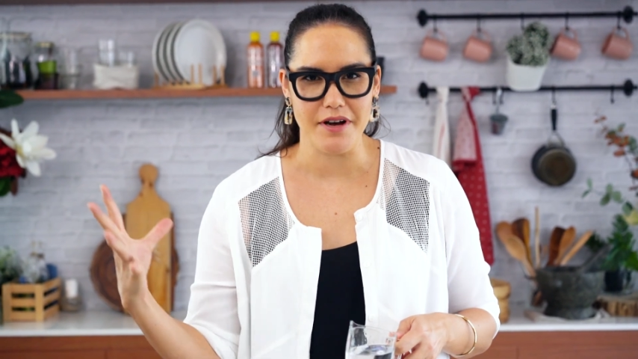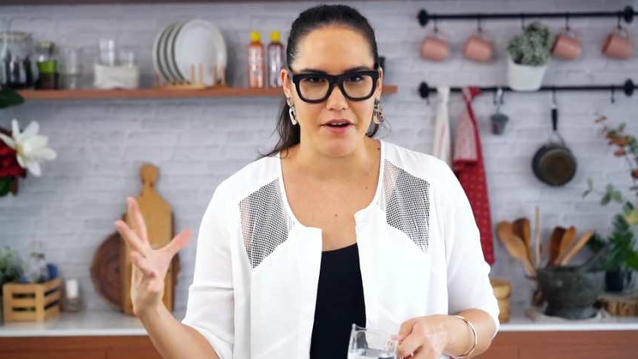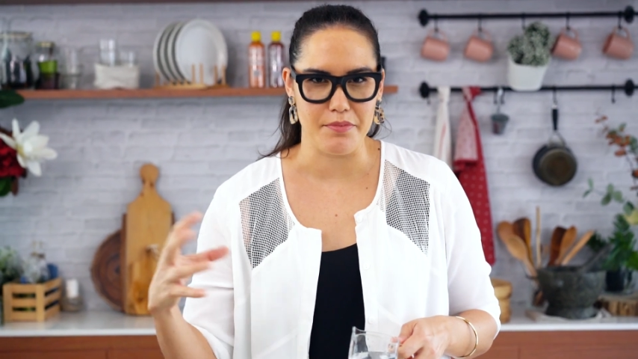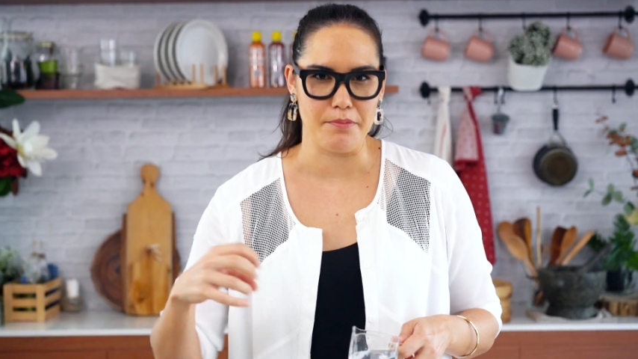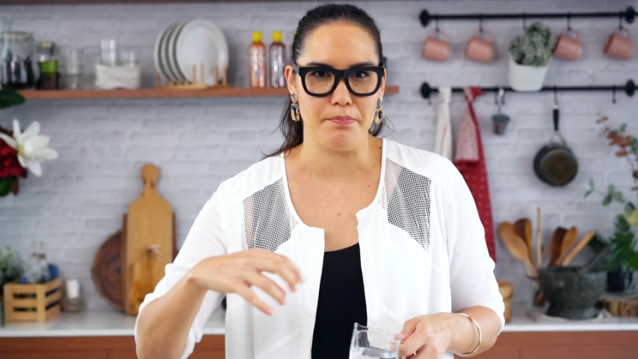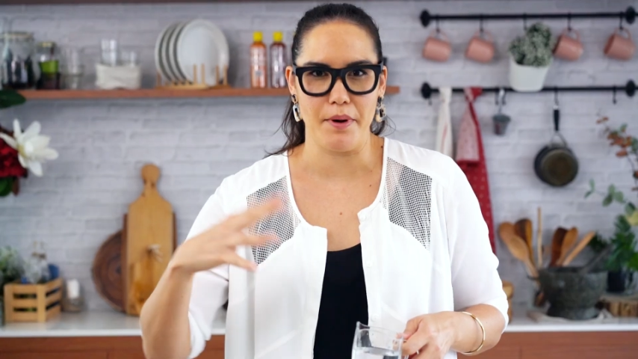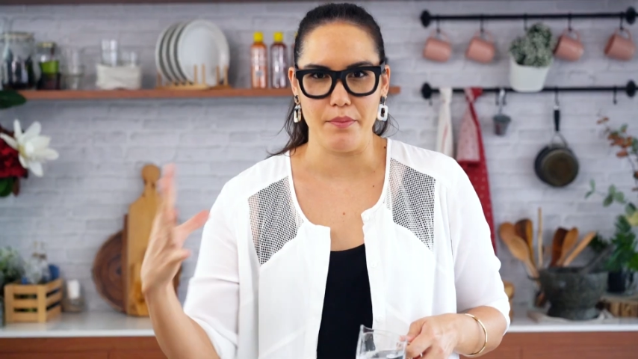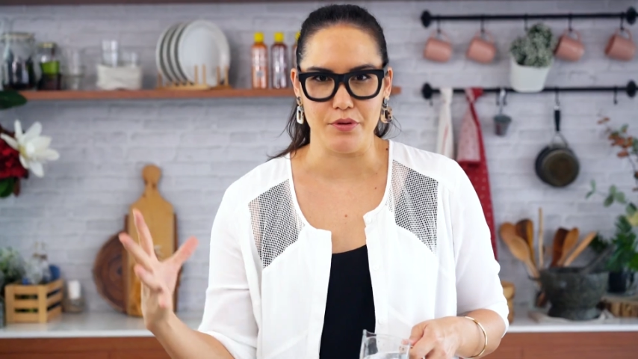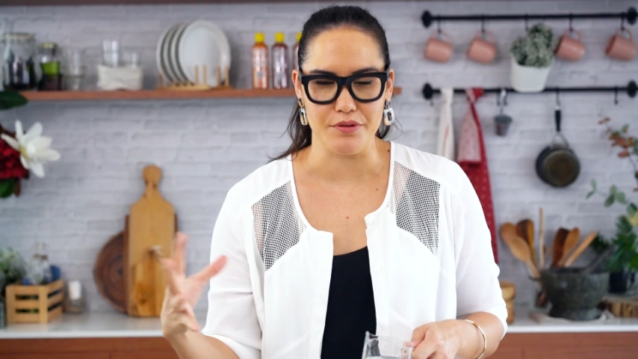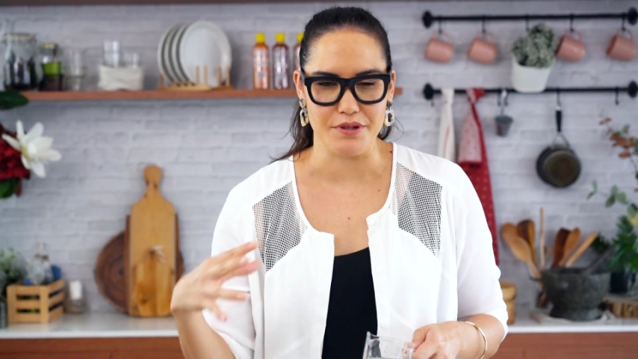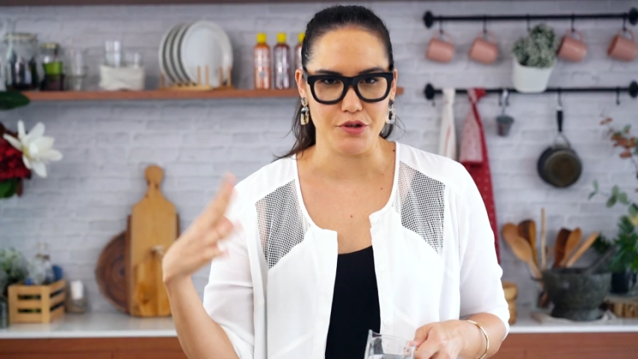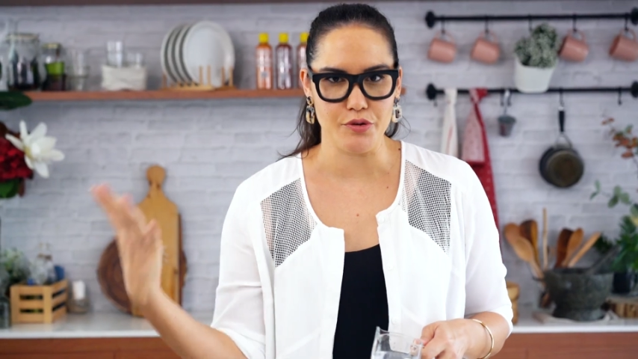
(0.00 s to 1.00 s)
up and
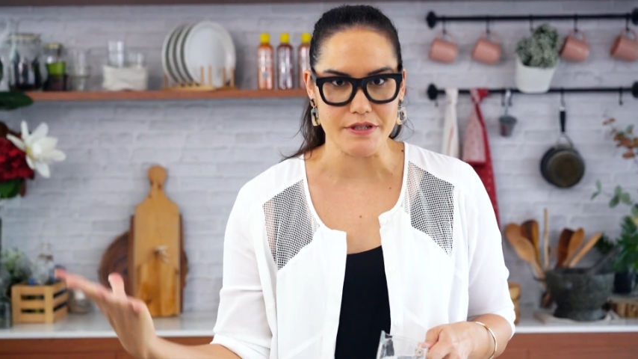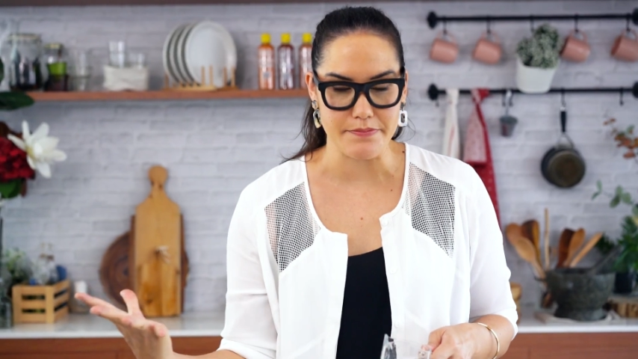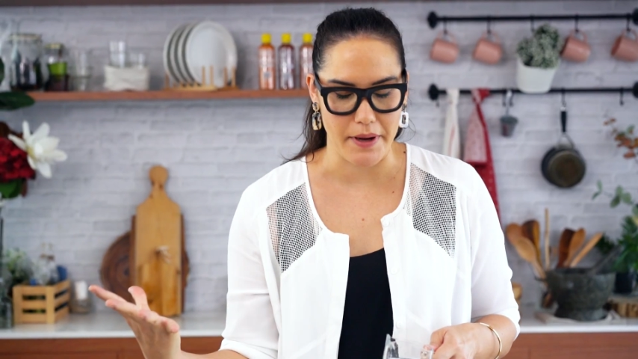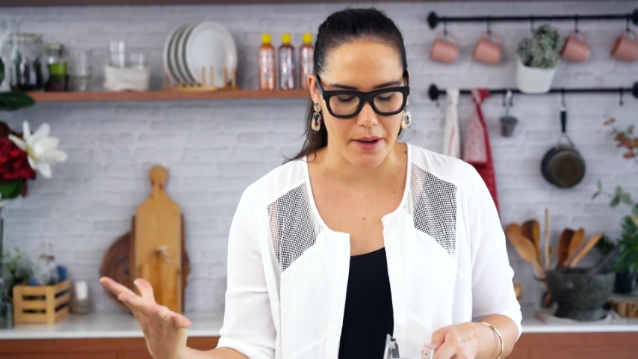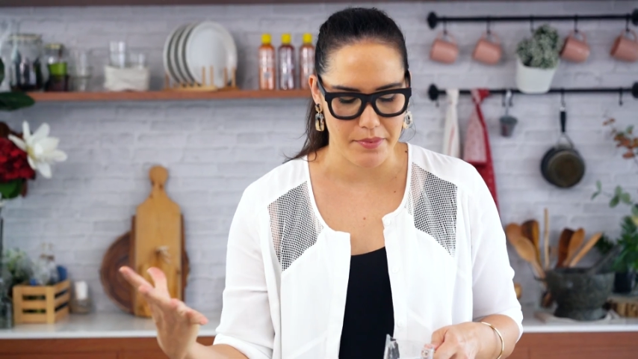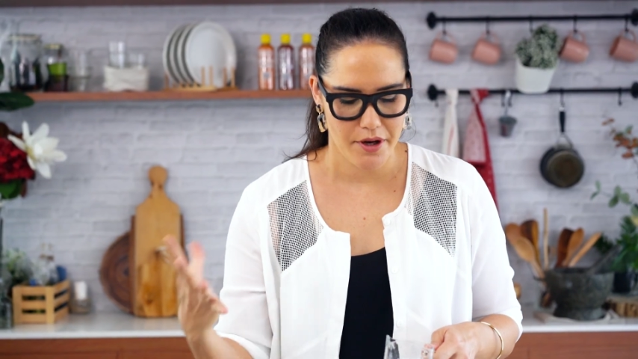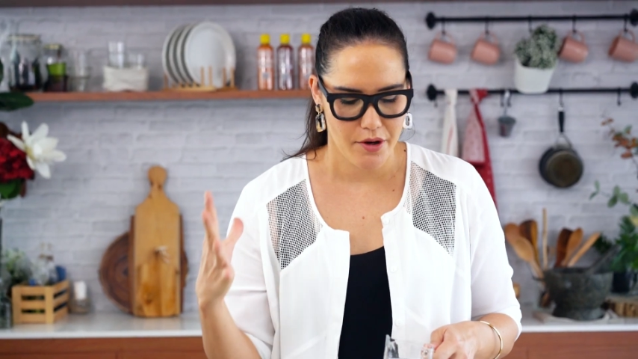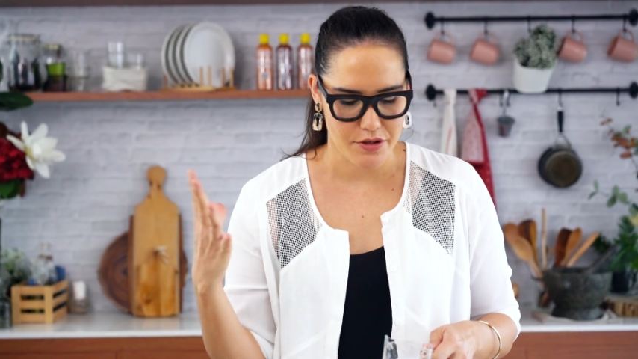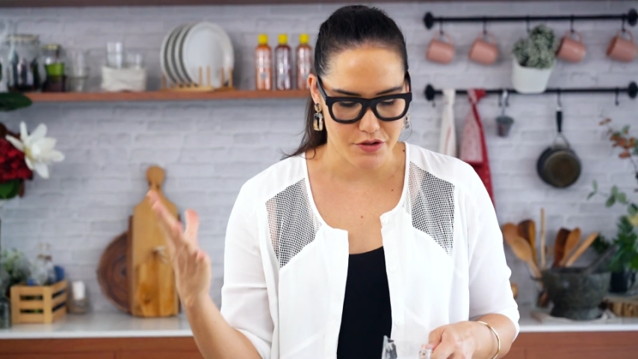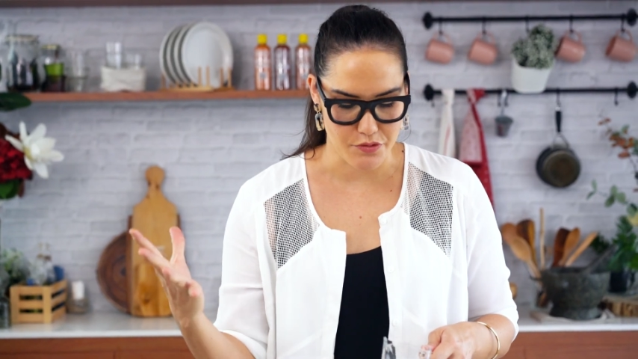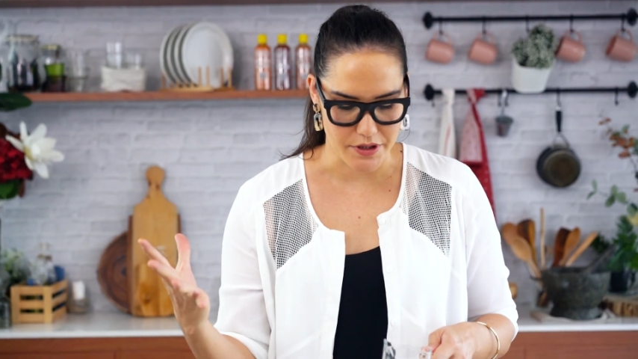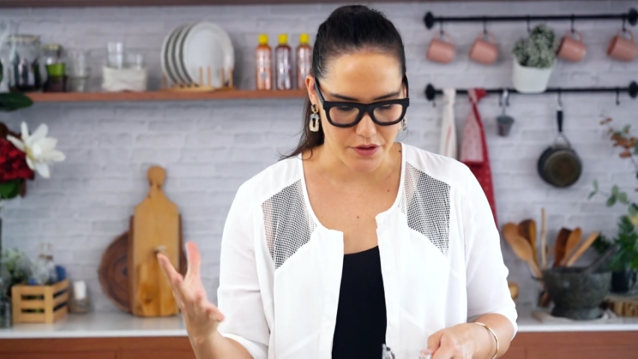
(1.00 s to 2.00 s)
bubble and crisp up, which
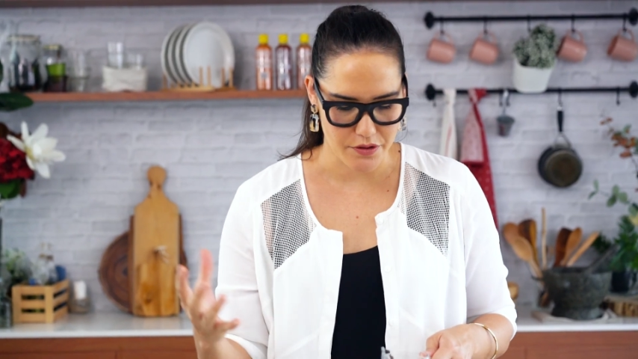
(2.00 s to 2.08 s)
is really